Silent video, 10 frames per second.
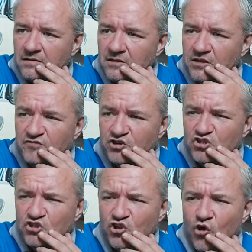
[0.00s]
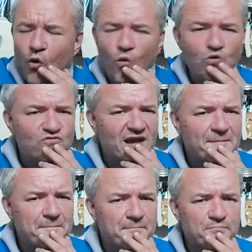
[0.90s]
You've just done an all
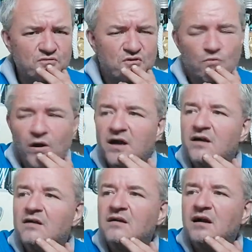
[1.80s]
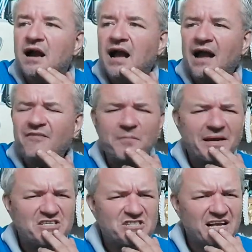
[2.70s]
grain brew. How have you
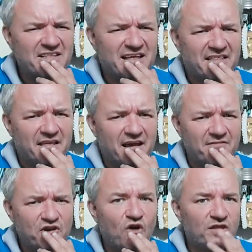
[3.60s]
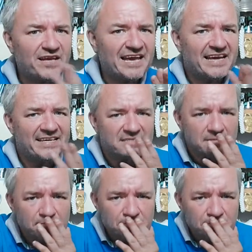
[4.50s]
managed that then? Have you got the kit?